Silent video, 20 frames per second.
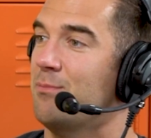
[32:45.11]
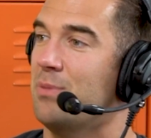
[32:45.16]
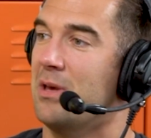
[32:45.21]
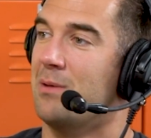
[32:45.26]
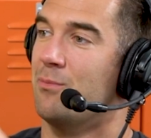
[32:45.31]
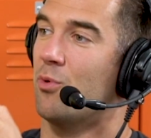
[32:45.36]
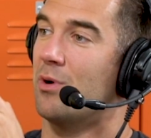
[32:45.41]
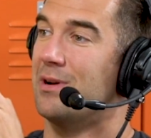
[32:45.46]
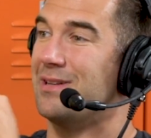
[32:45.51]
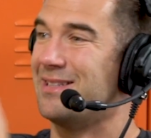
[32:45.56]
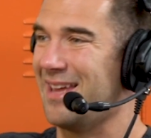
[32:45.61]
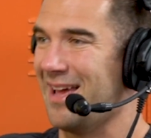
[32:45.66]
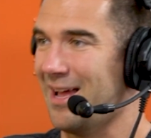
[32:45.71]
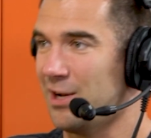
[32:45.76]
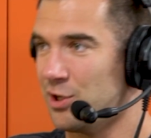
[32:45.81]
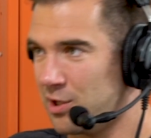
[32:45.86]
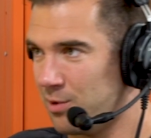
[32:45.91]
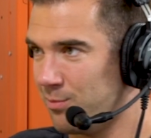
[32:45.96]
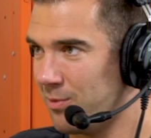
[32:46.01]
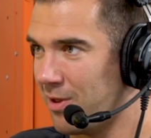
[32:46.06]
being more
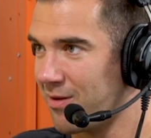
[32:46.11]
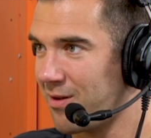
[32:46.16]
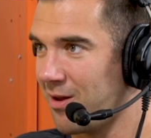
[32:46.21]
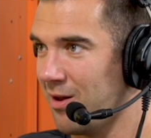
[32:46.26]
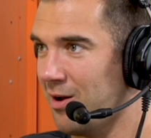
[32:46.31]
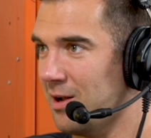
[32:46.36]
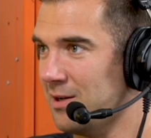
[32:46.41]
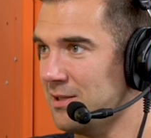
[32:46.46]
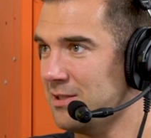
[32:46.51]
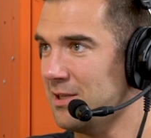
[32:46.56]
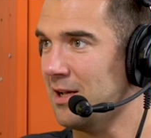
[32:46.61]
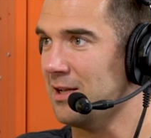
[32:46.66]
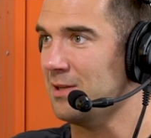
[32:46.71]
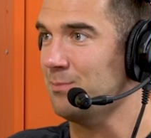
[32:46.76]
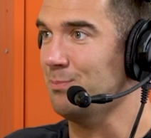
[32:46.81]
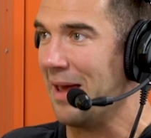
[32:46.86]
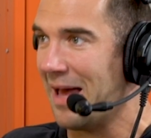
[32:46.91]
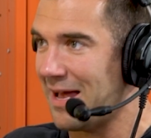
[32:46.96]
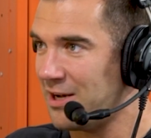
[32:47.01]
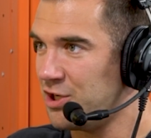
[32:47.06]
intentional about
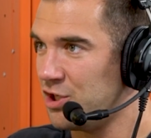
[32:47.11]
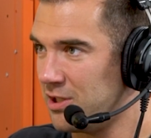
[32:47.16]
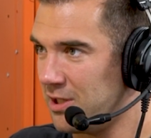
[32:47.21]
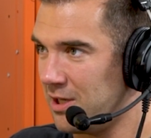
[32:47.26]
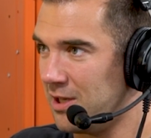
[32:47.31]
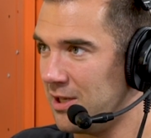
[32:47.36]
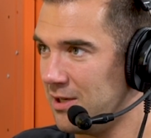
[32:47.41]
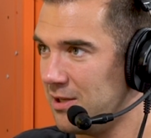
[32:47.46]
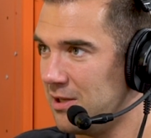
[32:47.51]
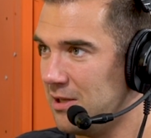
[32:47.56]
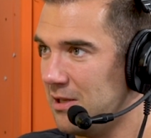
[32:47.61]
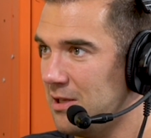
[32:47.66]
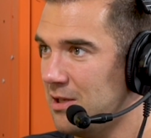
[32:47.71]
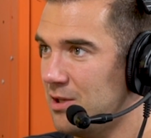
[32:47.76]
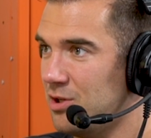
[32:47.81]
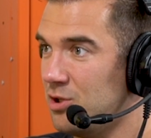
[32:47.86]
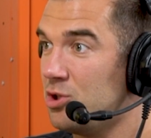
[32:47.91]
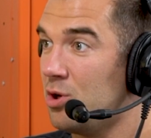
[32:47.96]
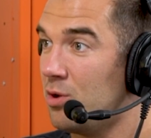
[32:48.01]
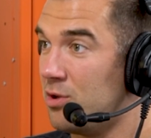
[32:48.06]
content, batching it
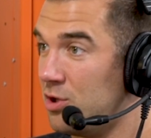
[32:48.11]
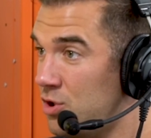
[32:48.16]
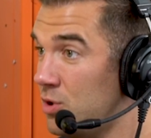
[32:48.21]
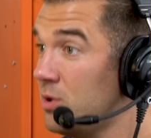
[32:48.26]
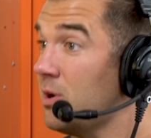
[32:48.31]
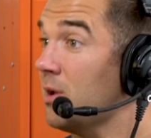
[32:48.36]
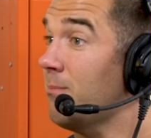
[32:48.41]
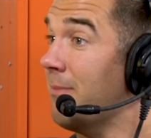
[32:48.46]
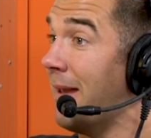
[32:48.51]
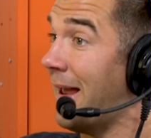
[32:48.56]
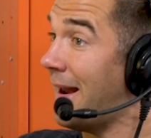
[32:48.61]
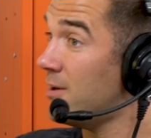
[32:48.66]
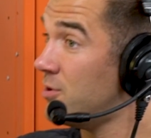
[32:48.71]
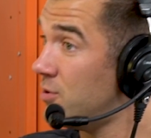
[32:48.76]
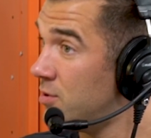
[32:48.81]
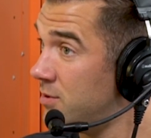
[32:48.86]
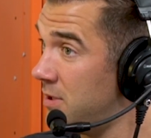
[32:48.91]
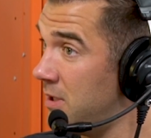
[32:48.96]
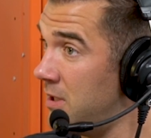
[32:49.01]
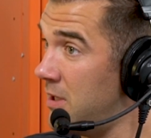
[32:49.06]
so that you can manage
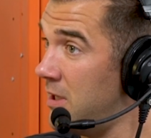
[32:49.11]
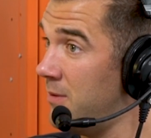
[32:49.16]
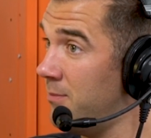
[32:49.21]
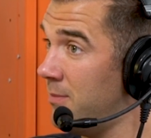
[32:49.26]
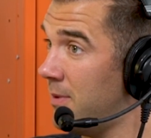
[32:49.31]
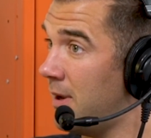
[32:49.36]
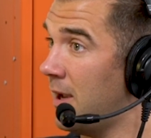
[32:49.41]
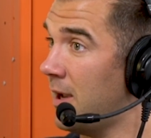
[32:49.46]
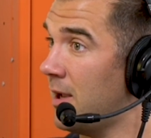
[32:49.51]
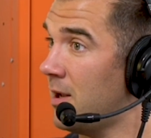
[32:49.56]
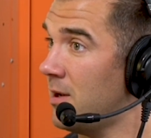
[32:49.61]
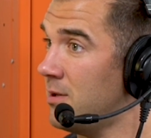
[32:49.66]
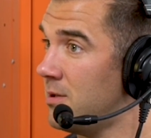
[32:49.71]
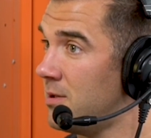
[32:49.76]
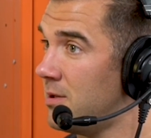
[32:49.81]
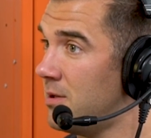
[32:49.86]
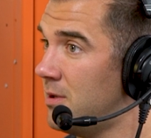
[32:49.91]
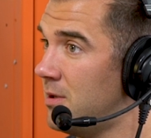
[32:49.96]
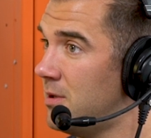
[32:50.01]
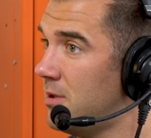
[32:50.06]
your team
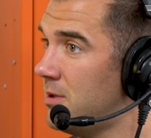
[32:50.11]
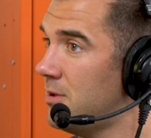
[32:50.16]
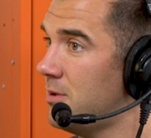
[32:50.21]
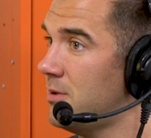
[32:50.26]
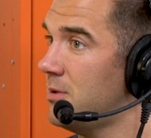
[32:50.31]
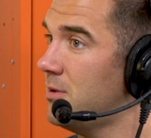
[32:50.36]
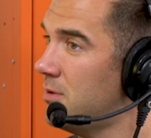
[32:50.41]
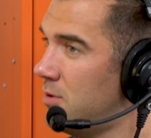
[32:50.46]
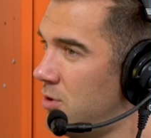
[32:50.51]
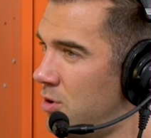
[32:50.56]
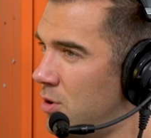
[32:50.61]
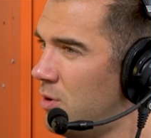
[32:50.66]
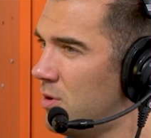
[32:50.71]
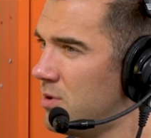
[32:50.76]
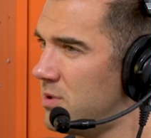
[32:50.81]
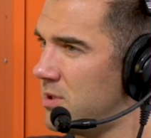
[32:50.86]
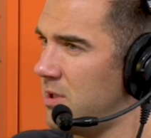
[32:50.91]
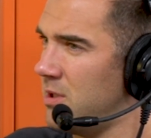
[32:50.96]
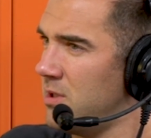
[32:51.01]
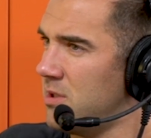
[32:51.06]
and... I
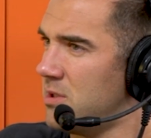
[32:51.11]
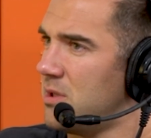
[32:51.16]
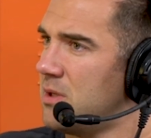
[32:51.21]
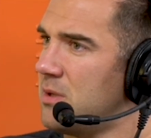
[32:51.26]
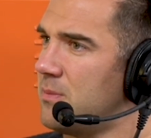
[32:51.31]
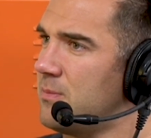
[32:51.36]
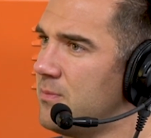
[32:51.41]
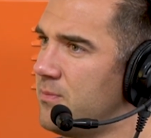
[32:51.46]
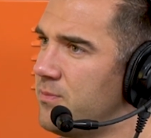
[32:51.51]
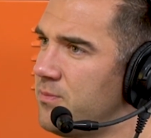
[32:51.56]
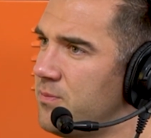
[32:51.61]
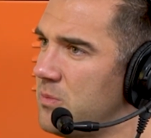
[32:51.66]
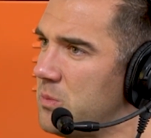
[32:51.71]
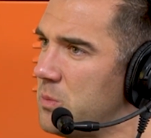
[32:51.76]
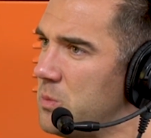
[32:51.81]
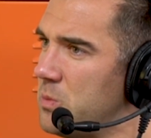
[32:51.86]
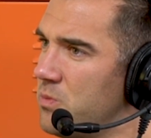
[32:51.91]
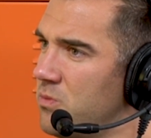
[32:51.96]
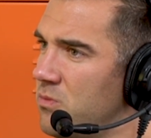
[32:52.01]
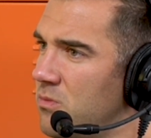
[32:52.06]
think things? I
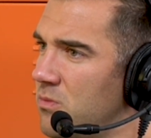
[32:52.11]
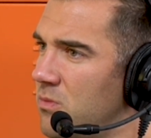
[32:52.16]
think it